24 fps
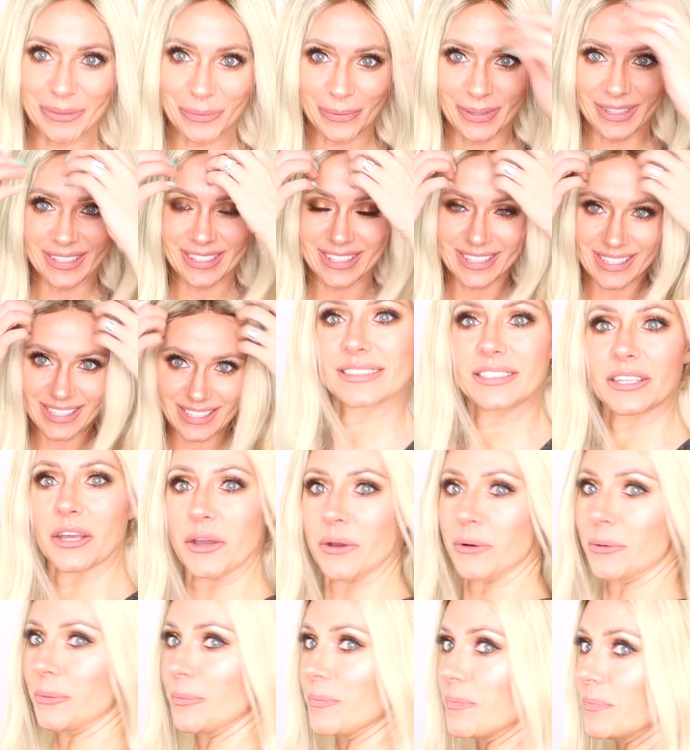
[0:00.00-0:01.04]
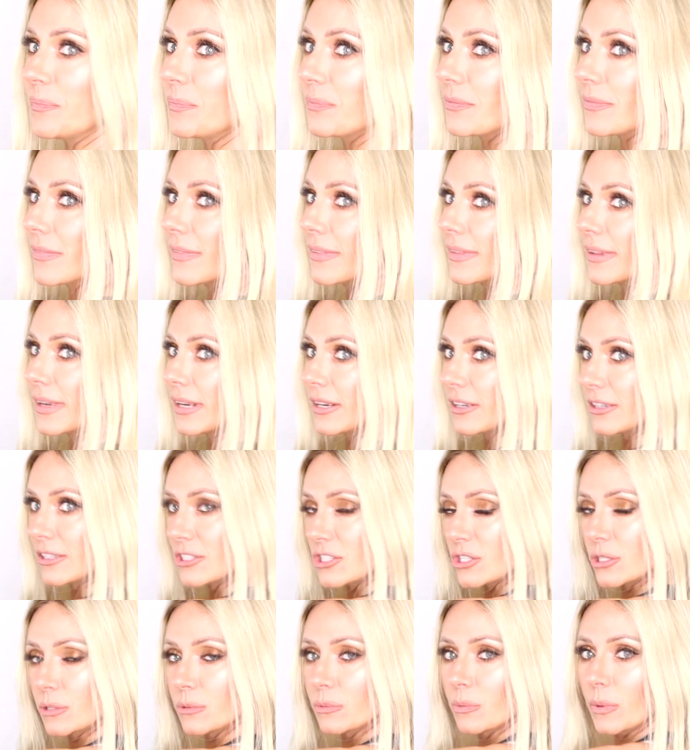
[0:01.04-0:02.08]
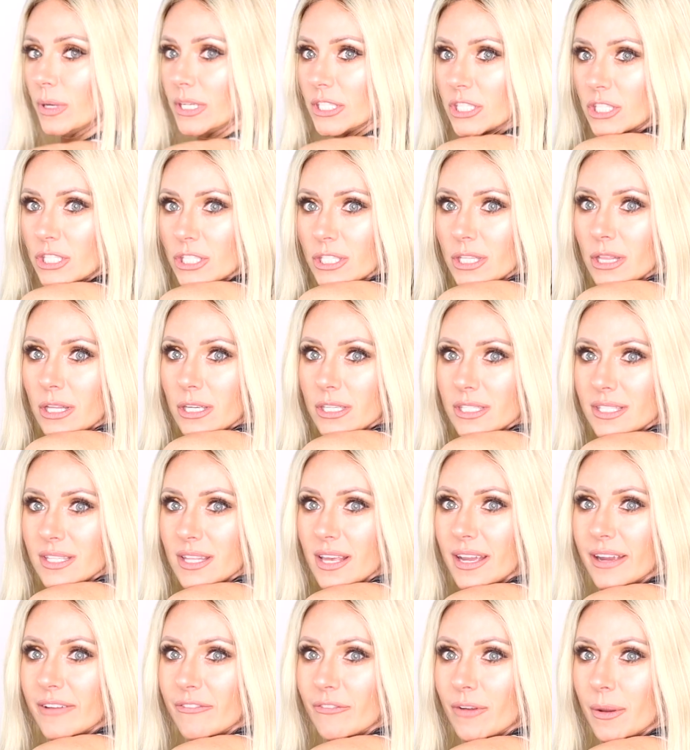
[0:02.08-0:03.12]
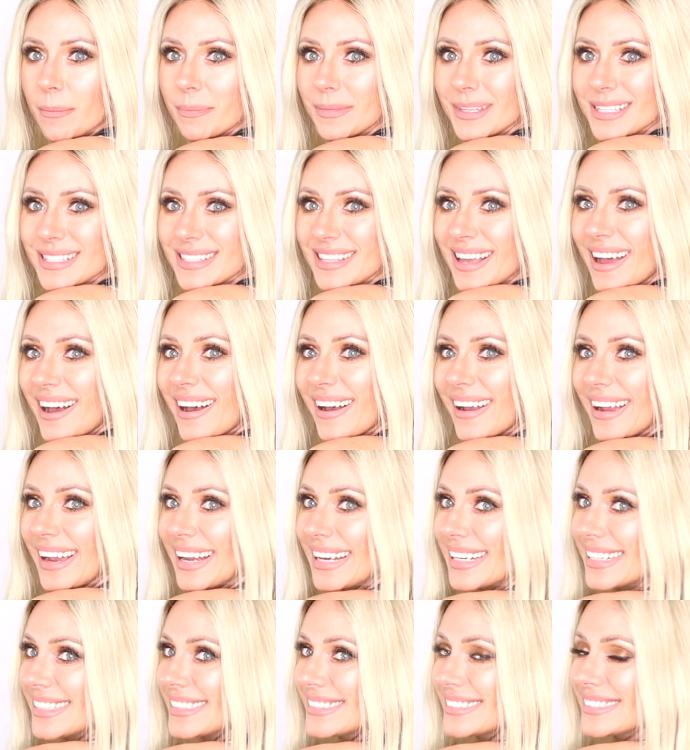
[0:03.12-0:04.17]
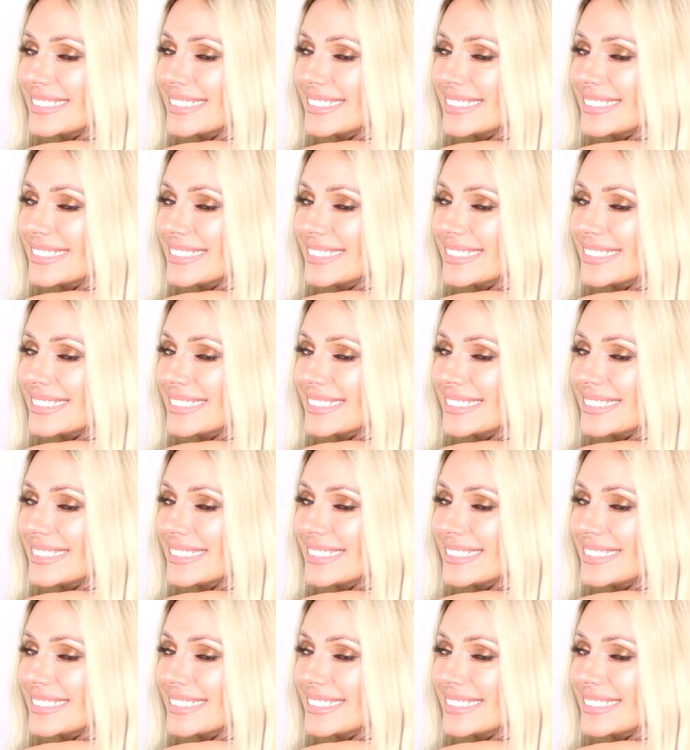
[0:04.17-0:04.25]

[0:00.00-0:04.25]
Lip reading: it was. So there's what she looks like from the side.